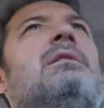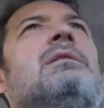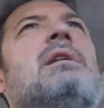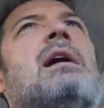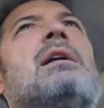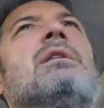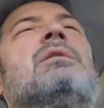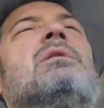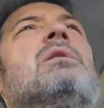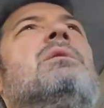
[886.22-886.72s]

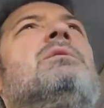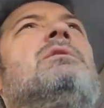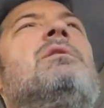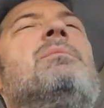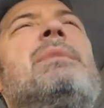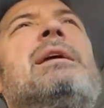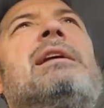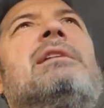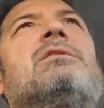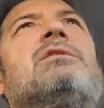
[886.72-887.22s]
I don't know.
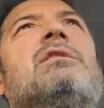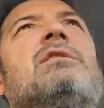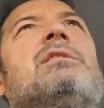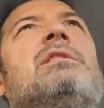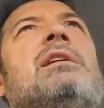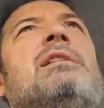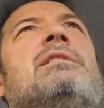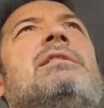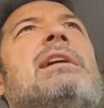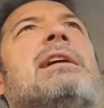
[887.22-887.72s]
To me, it's just
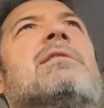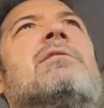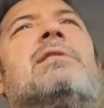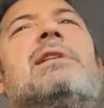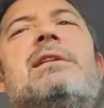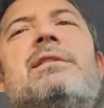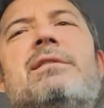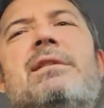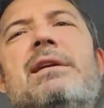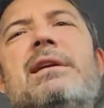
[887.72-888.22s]
an
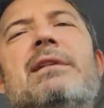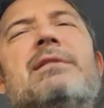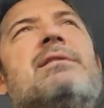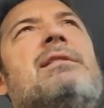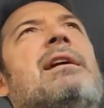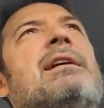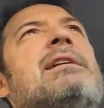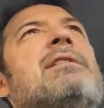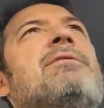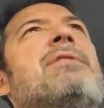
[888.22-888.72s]
integrity thing. It's
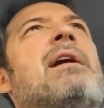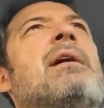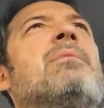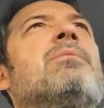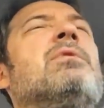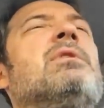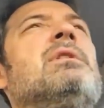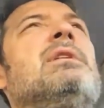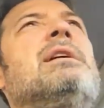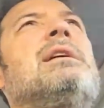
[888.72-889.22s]
like, if I
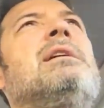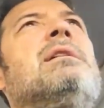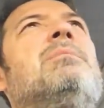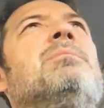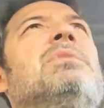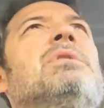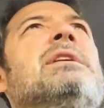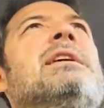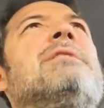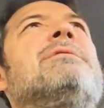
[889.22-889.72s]
really
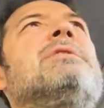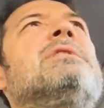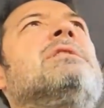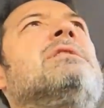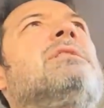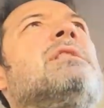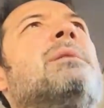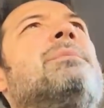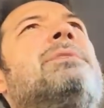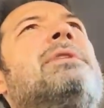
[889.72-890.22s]
believe in
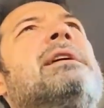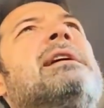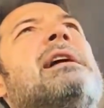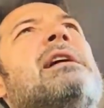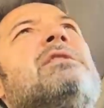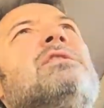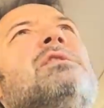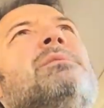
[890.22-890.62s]
something, I